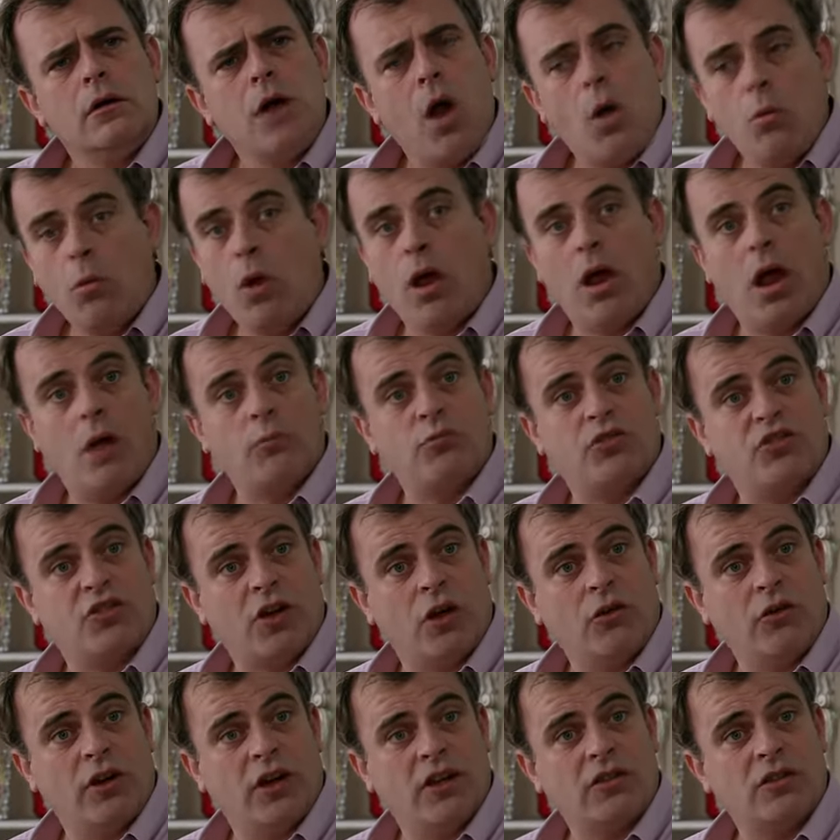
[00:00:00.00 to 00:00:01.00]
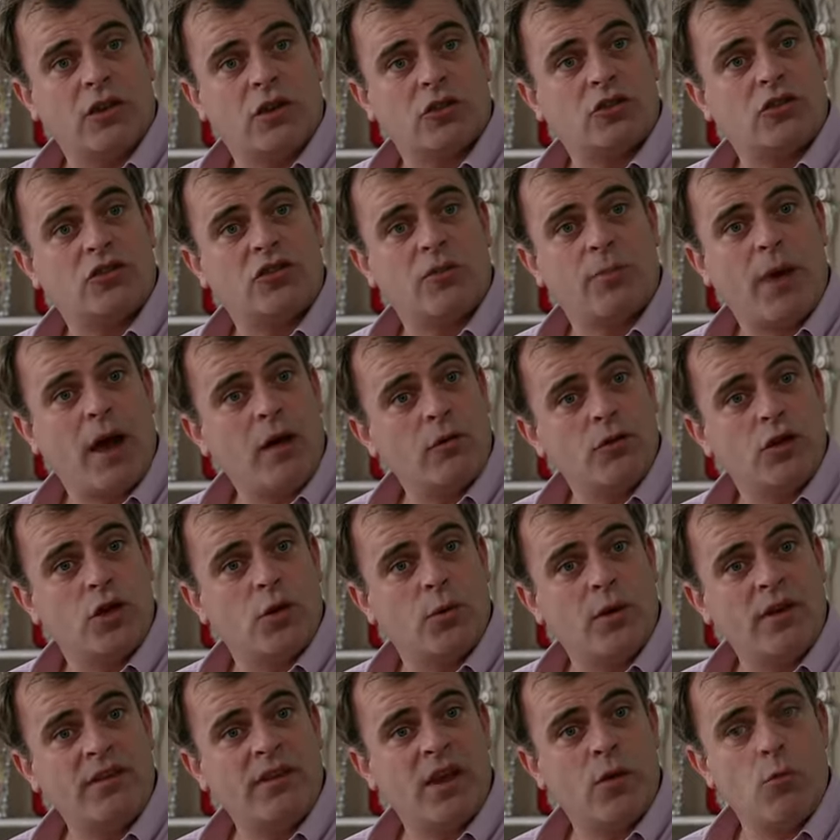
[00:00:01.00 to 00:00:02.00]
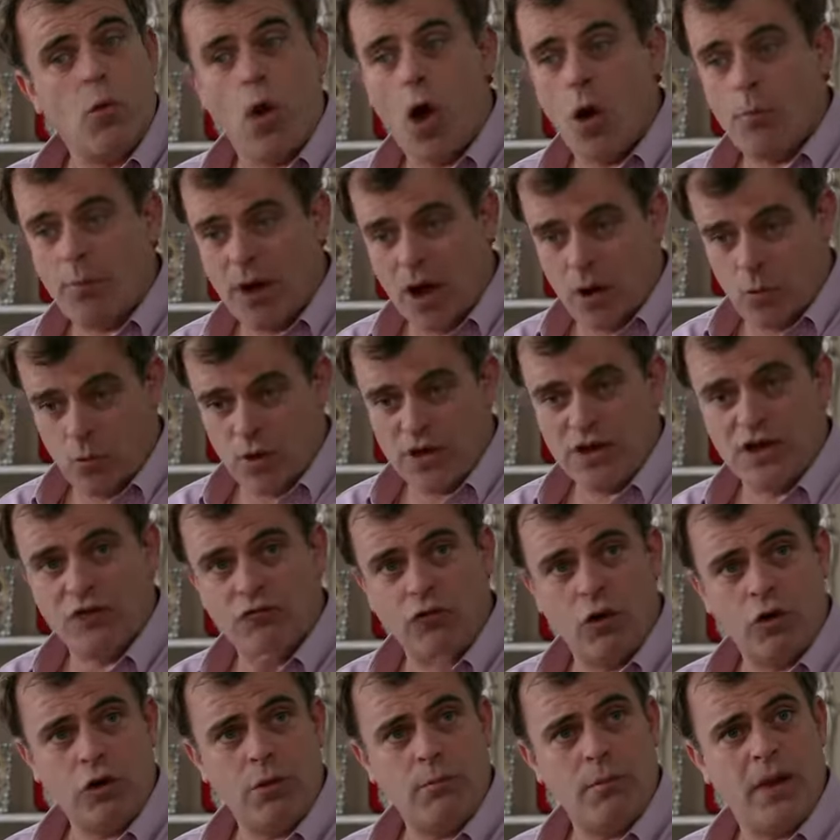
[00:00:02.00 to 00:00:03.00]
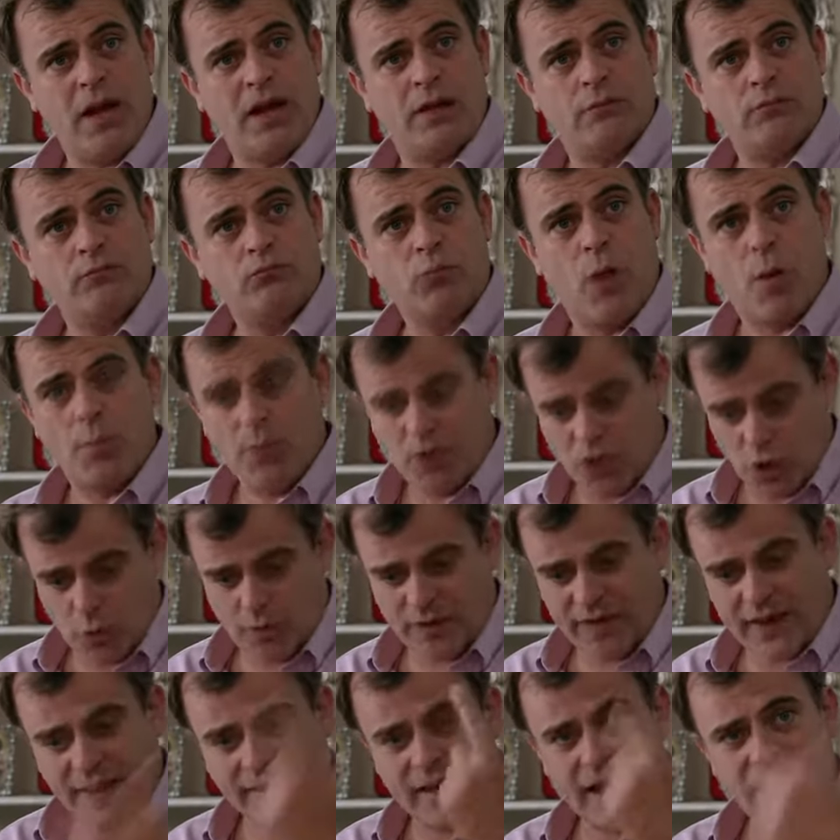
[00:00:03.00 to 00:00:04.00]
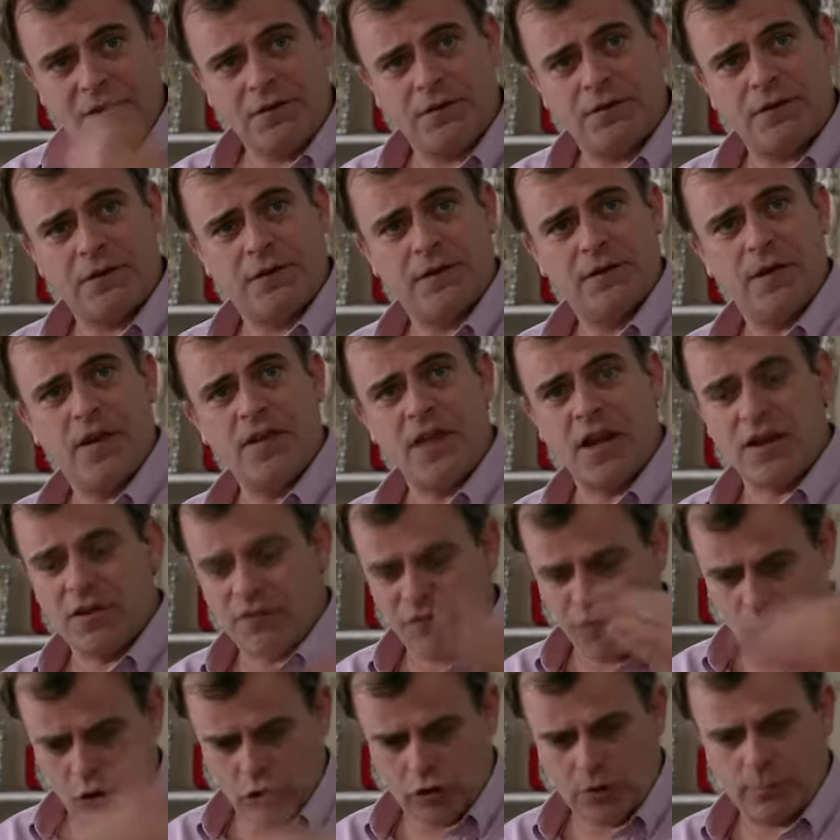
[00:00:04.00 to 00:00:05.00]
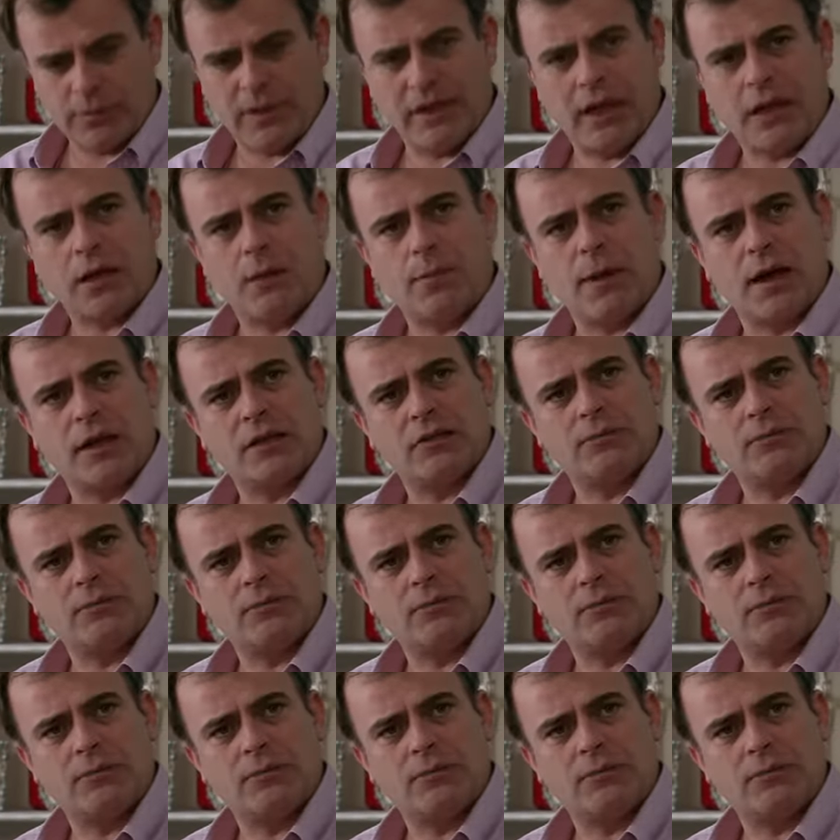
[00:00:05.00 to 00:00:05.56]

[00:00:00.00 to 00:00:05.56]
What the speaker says: Well, I'm sorry, it's not just about you, is it? What about when you run at me, when we're doing the lift, and then you fall on me like a bag of